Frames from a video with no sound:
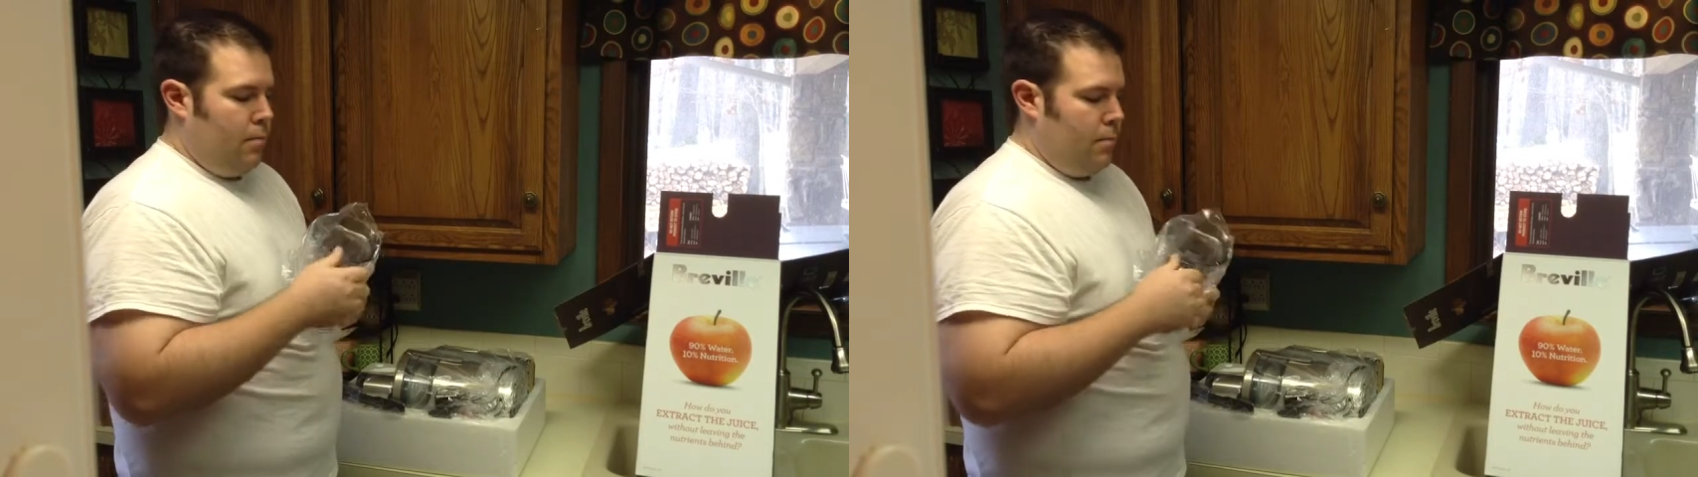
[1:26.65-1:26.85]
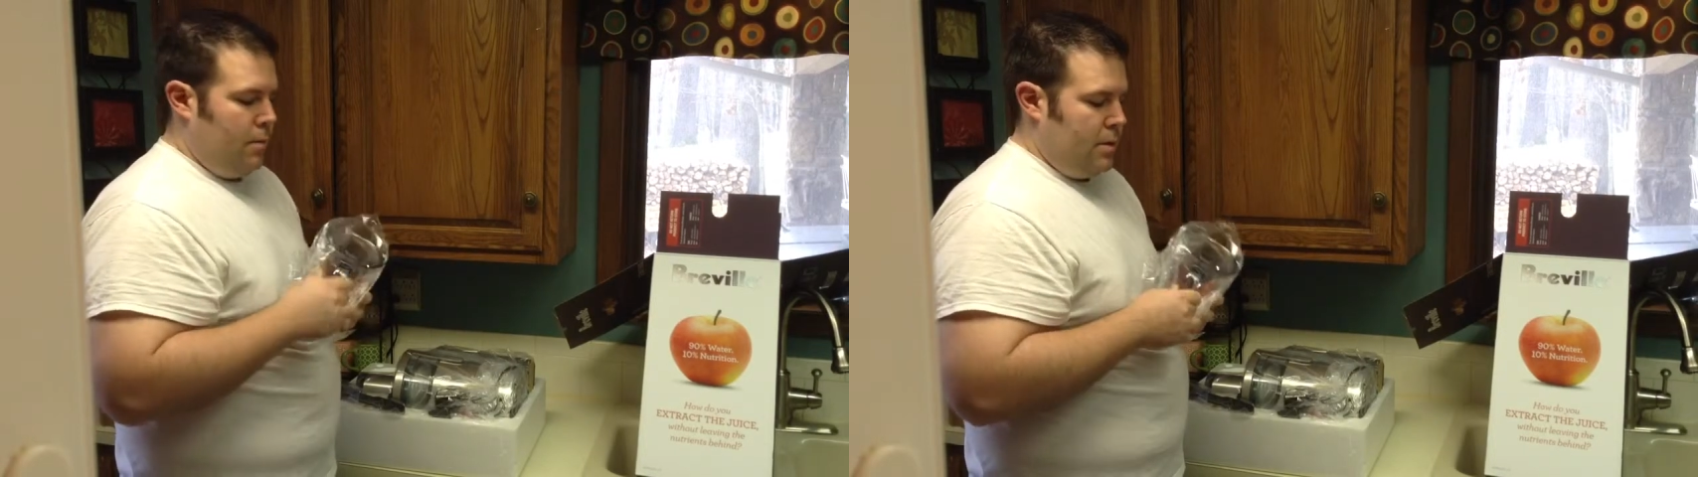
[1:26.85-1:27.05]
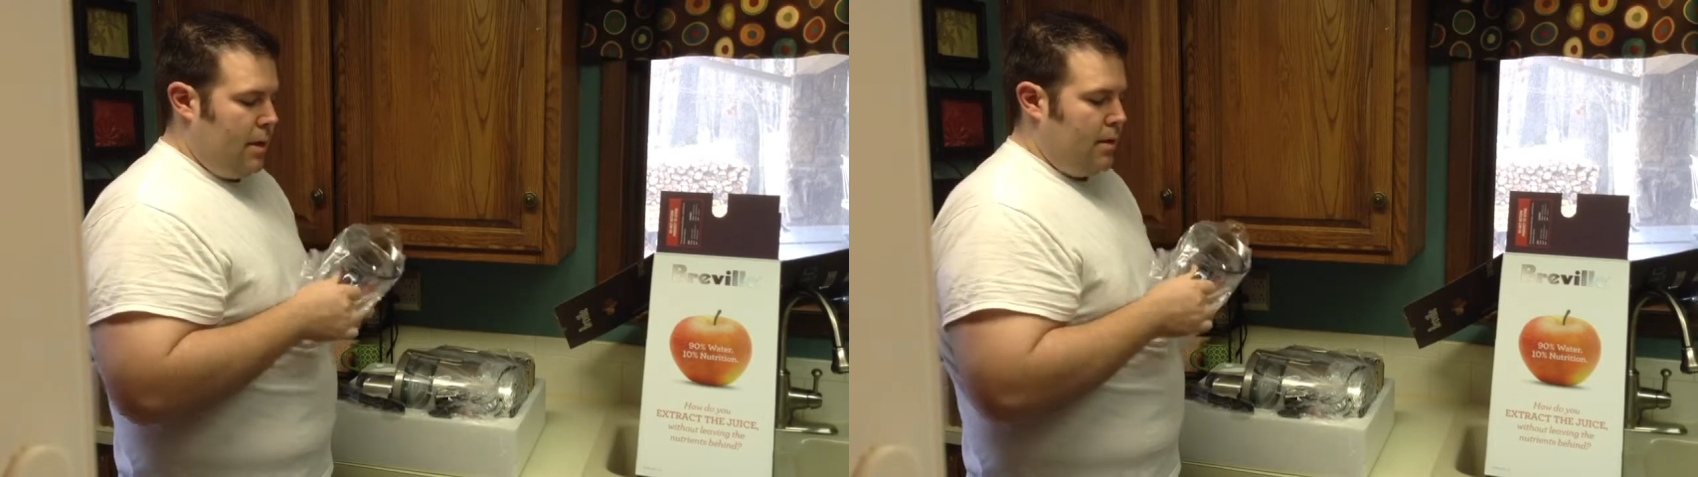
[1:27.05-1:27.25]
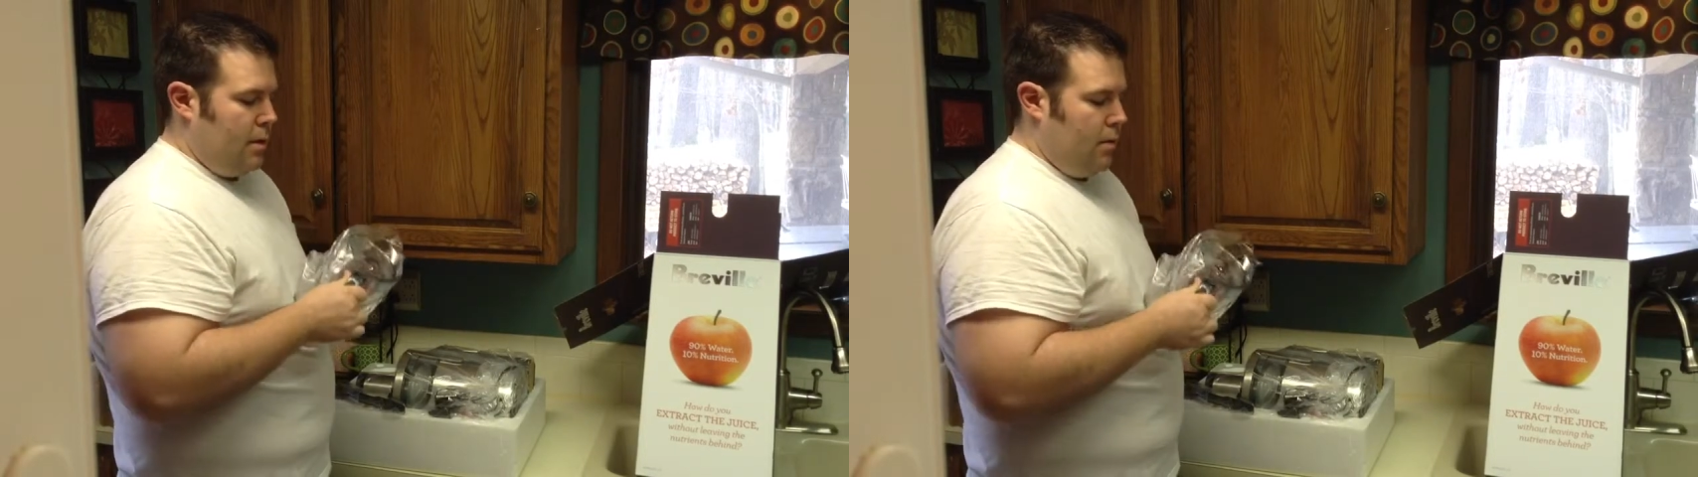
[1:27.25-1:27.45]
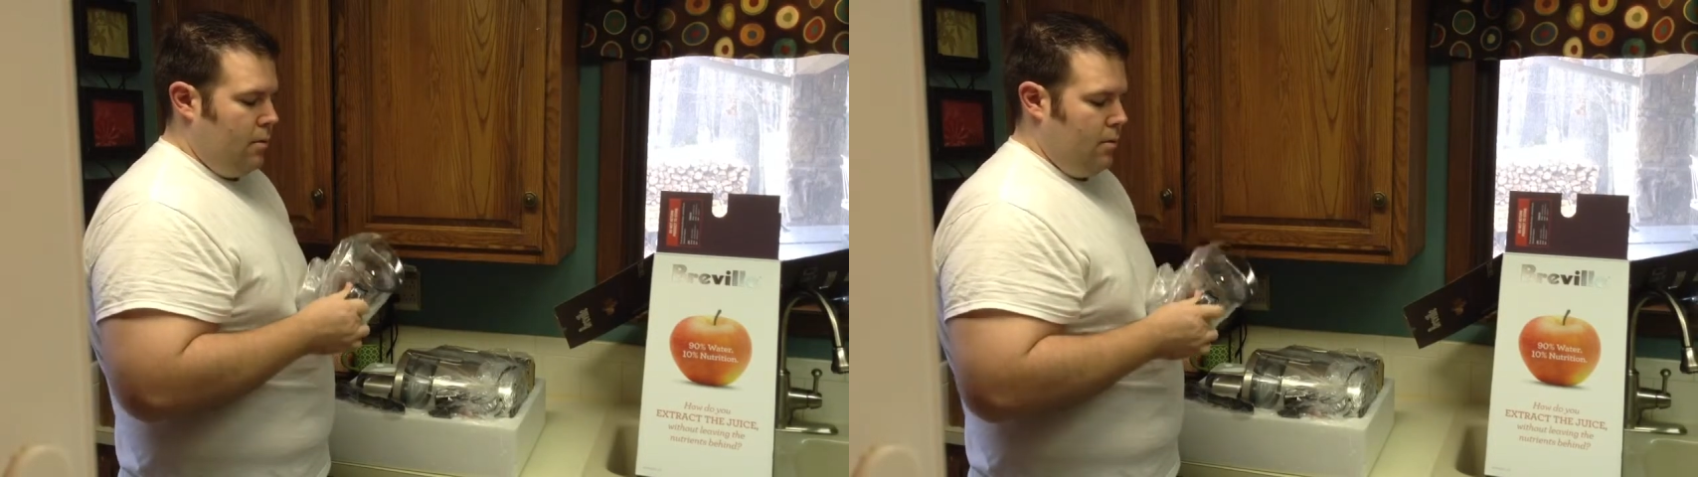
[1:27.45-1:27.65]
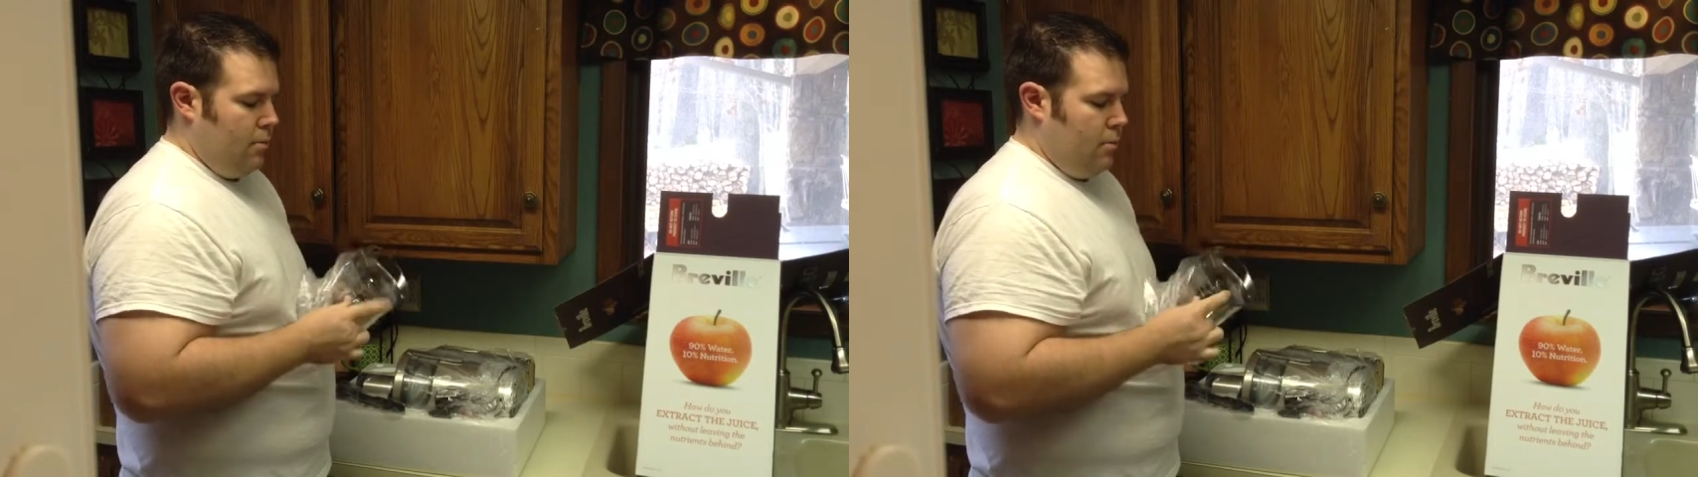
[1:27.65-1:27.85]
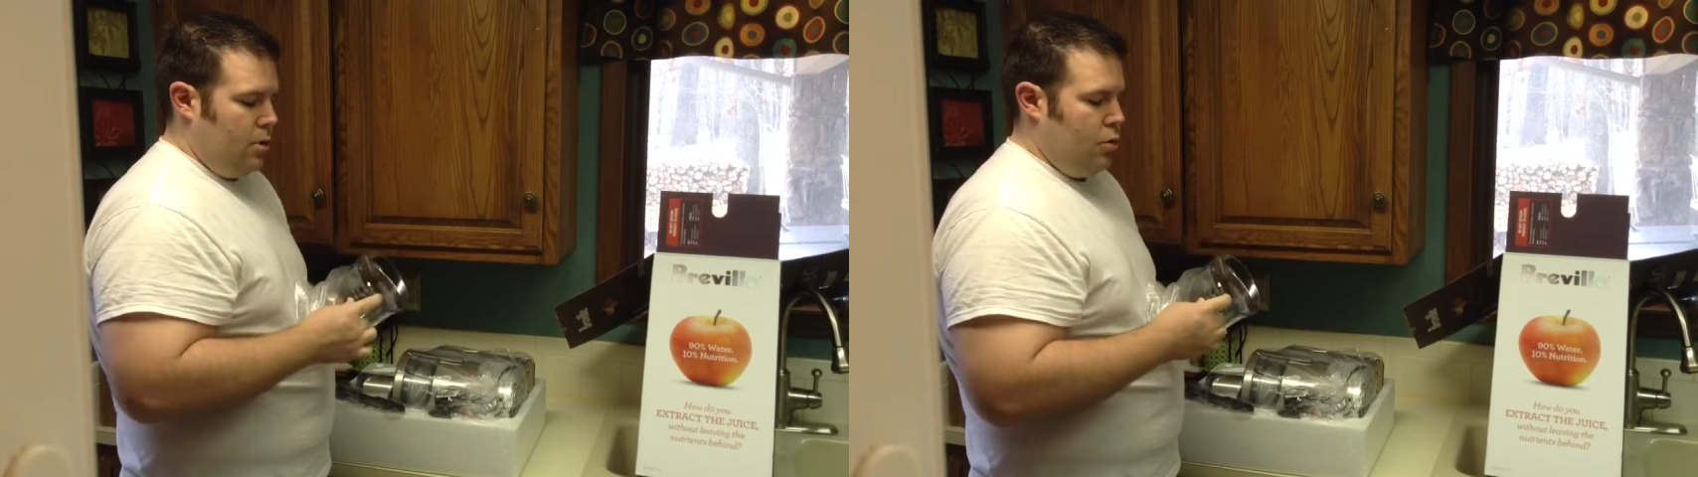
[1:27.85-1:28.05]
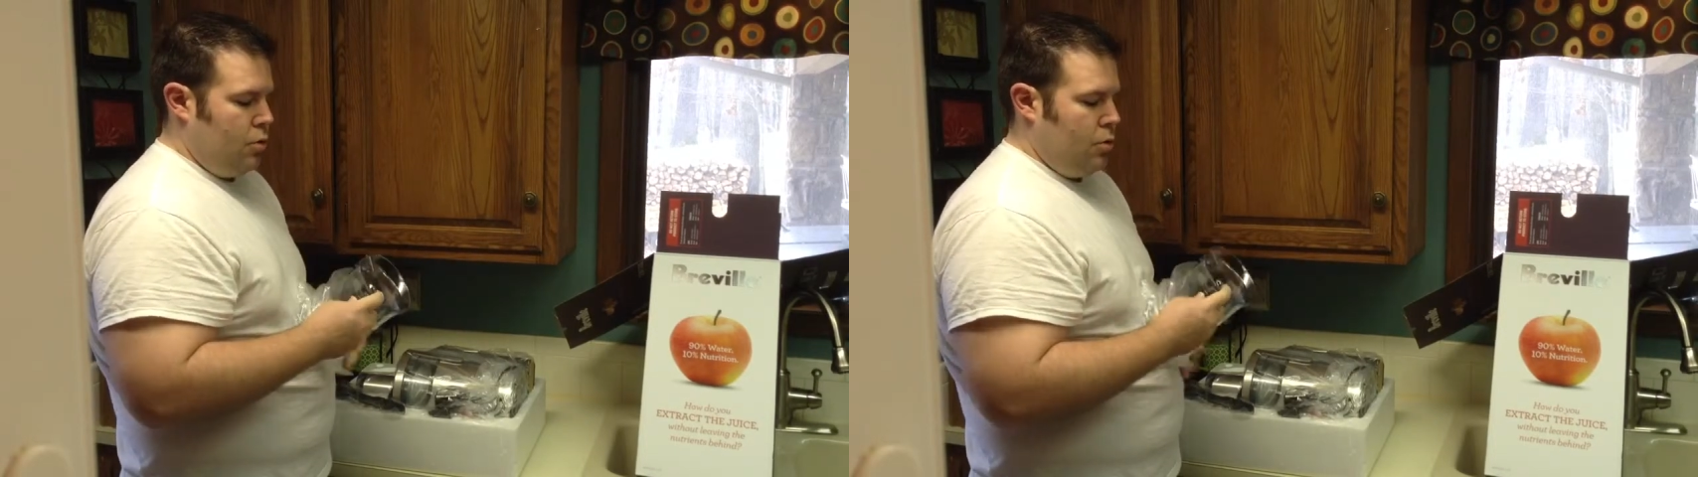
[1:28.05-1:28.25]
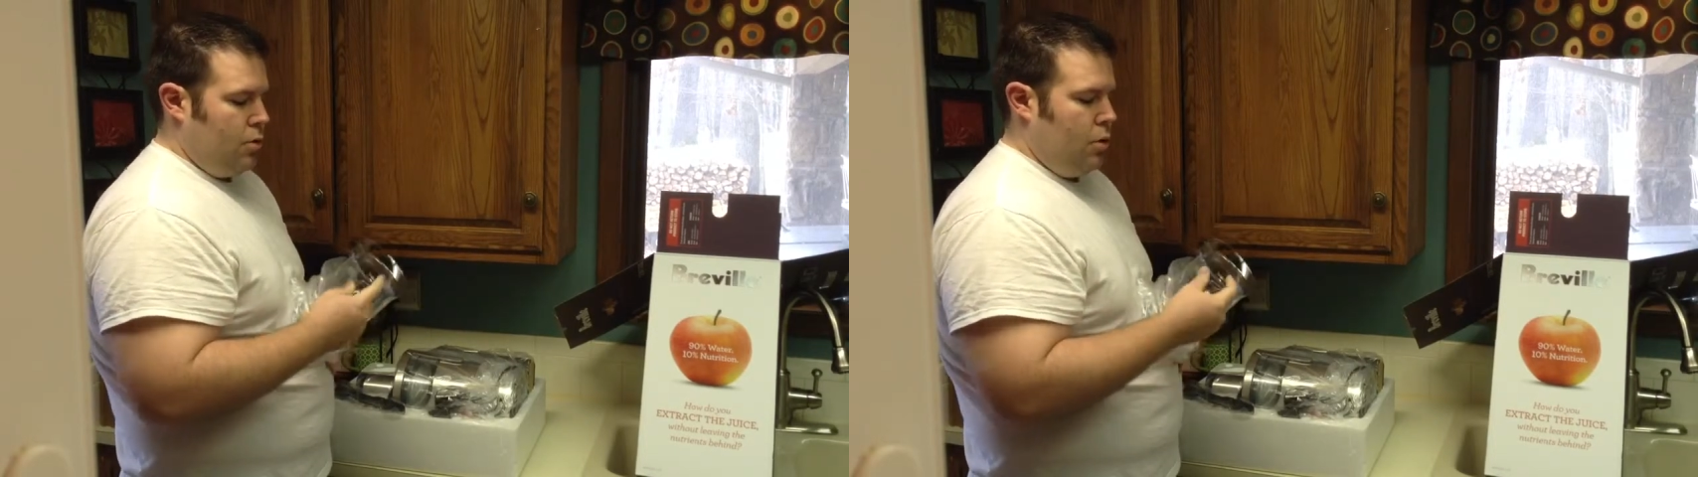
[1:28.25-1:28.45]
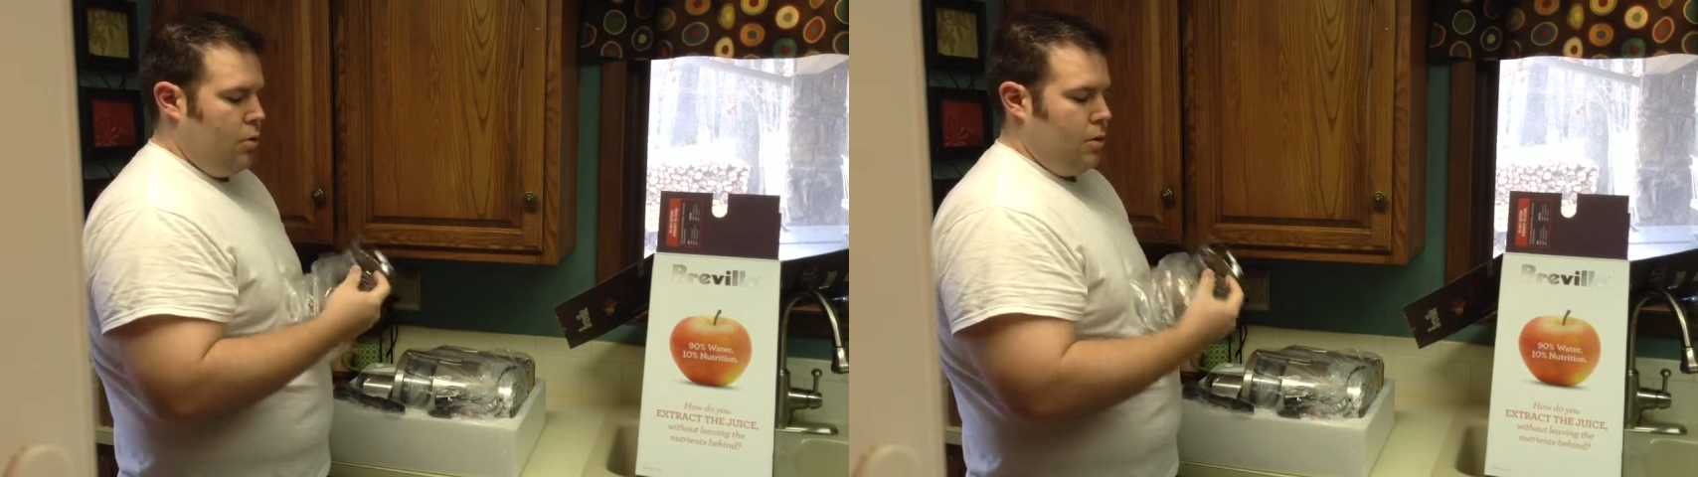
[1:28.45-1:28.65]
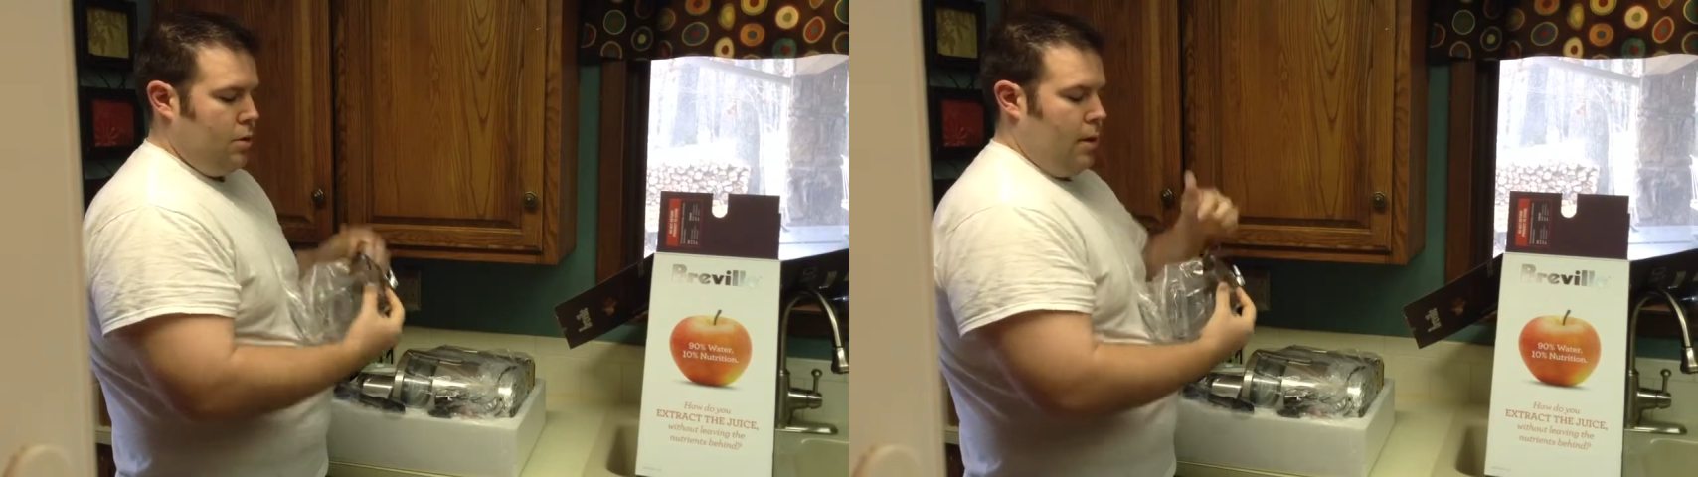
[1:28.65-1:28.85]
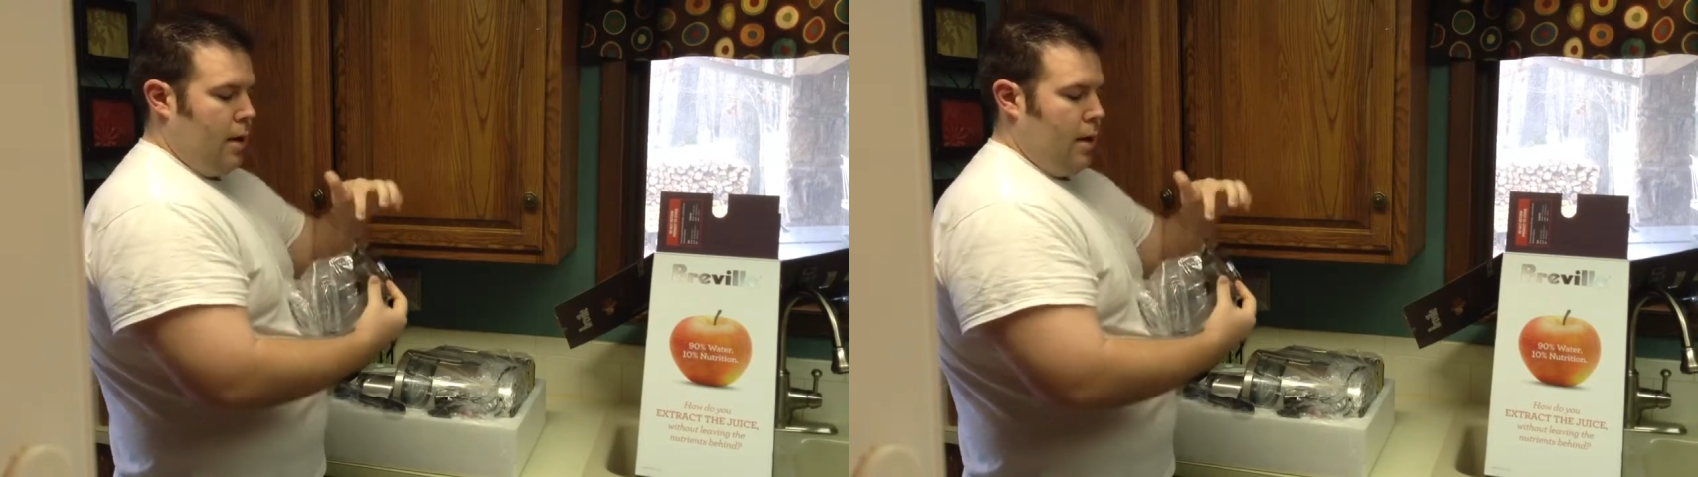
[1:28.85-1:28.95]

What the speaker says: besides that the juicer goes